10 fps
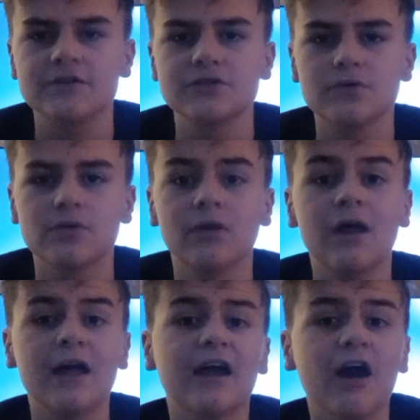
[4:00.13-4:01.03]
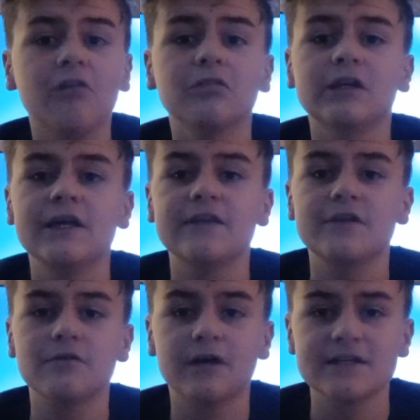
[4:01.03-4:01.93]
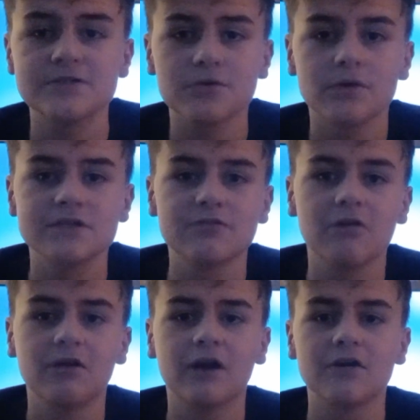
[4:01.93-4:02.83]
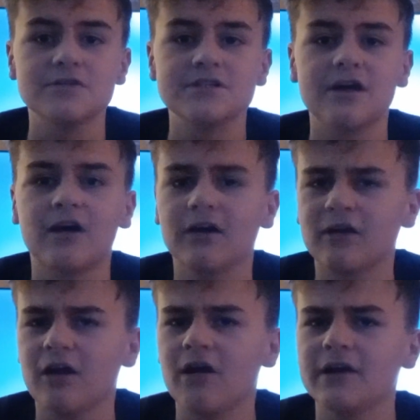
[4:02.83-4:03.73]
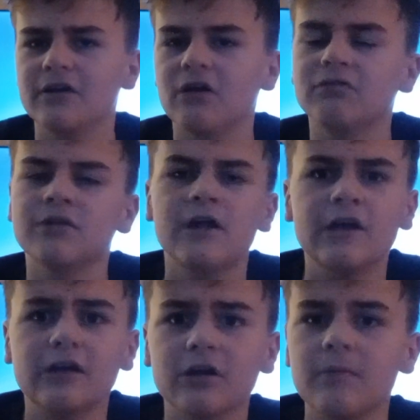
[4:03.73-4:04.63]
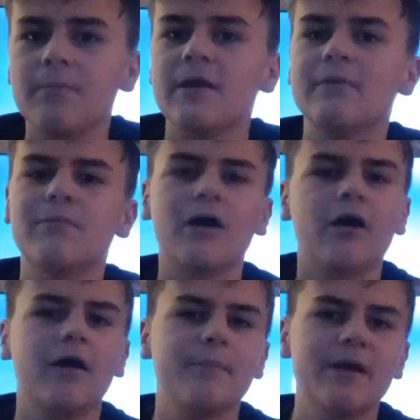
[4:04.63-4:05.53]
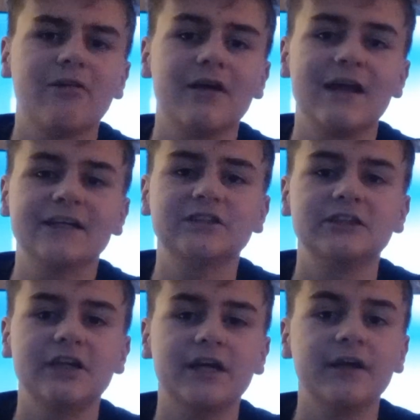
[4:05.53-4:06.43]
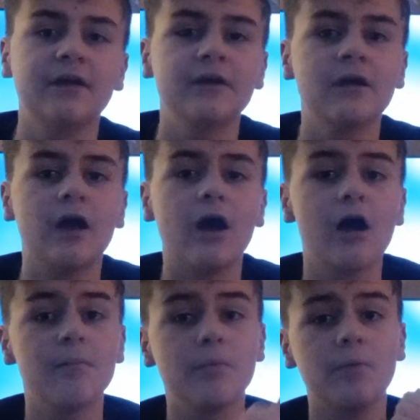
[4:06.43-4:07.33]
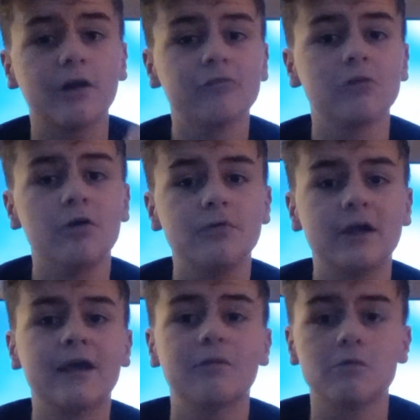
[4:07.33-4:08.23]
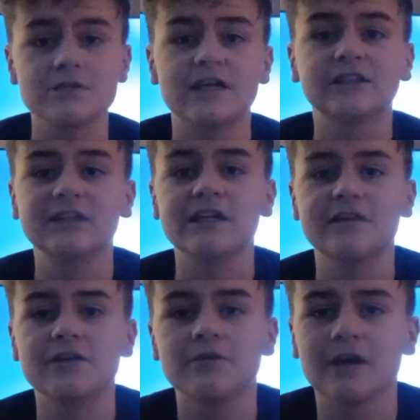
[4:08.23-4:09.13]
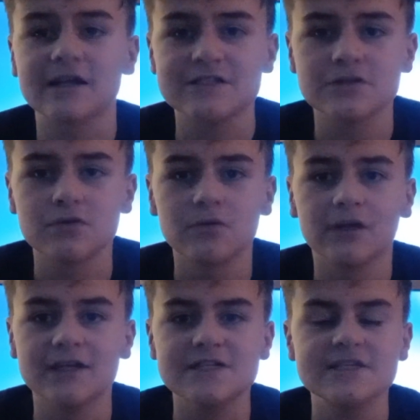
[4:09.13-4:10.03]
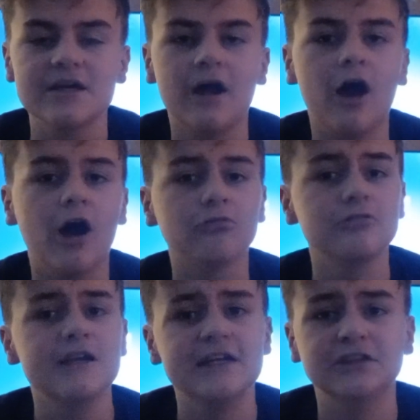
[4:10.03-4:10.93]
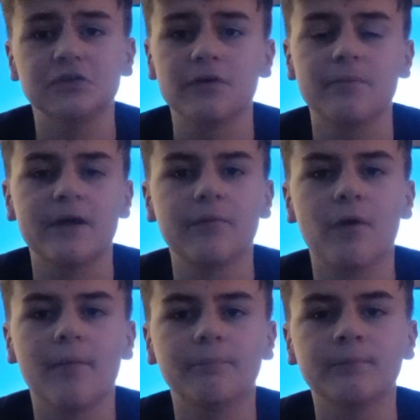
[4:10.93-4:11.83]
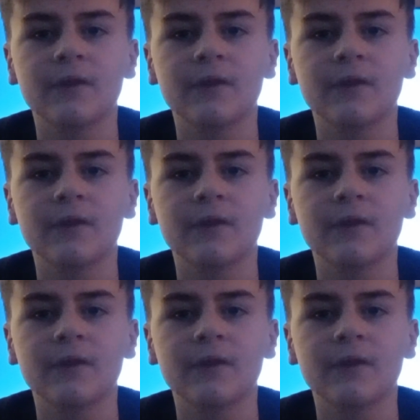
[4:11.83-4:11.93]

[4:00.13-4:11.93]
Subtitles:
tall. Currently the UK's tallest roller coaster, kind of. Going to be beaten by Hyperion next year. But when I rode it, it was actually the UK's tallest. Really enjoy the big one.